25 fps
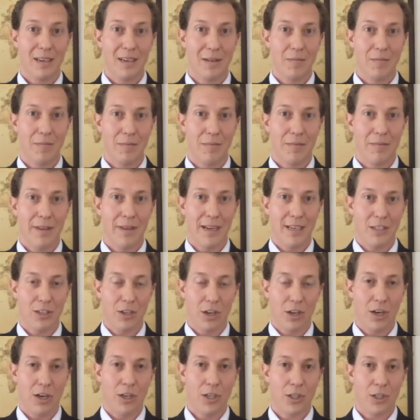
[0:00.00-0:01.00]
That's
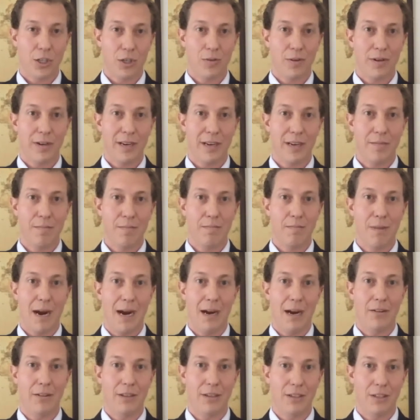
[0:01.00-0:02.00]
also an
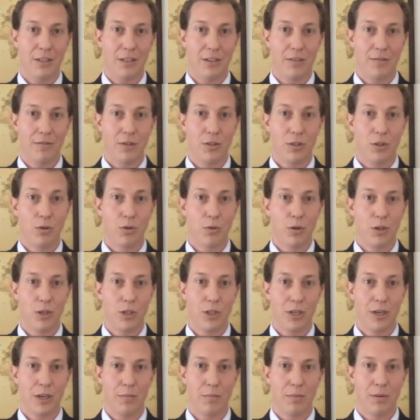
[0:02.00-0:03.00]
imbalance of
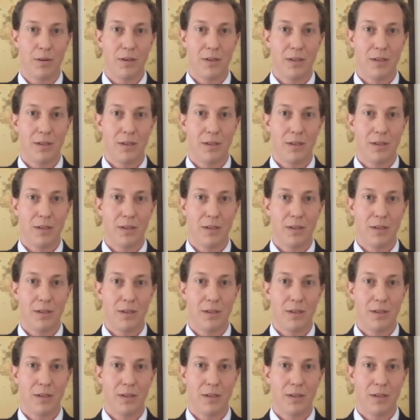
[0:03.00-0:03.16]
stewardship.